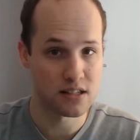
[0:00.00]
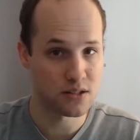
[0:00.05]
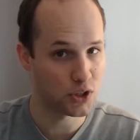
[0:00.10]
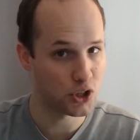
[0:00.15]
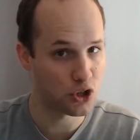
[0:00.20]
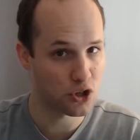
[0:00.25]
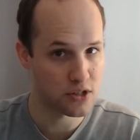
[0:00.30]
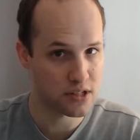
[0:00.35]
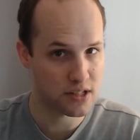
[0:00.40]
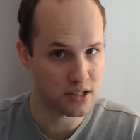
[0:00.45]

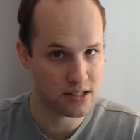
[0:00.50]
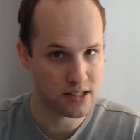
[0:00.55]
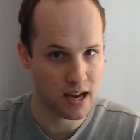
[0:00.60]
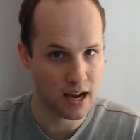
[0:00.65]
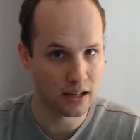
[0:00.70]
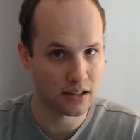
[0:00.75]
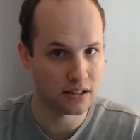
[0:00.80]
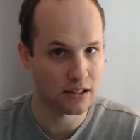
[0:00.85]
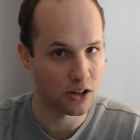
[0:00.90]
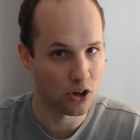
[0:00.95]
video is
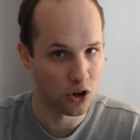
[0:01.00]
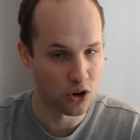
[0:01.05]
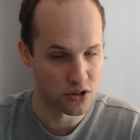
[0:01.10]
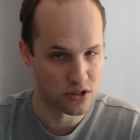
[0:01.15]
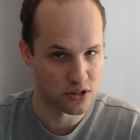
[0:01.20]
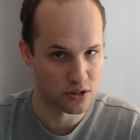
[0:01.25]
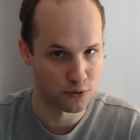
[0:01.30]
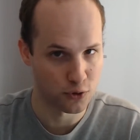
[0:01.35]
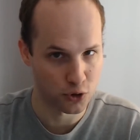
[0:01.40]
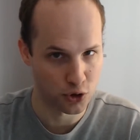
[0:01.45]
exactly
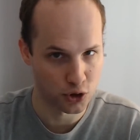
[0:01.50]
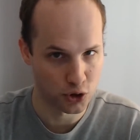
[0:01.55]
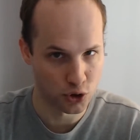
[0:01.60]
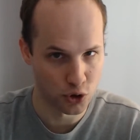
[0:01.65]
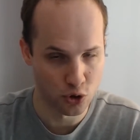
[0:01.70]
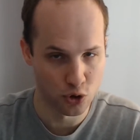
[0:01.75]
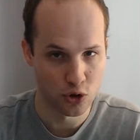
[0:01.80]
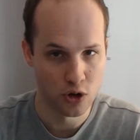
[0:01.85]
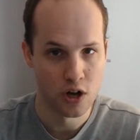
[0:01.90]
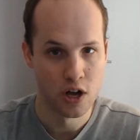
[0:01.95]
also for
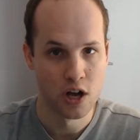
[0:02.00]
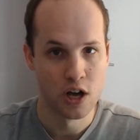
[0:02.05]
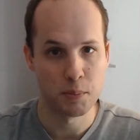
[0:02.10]
you,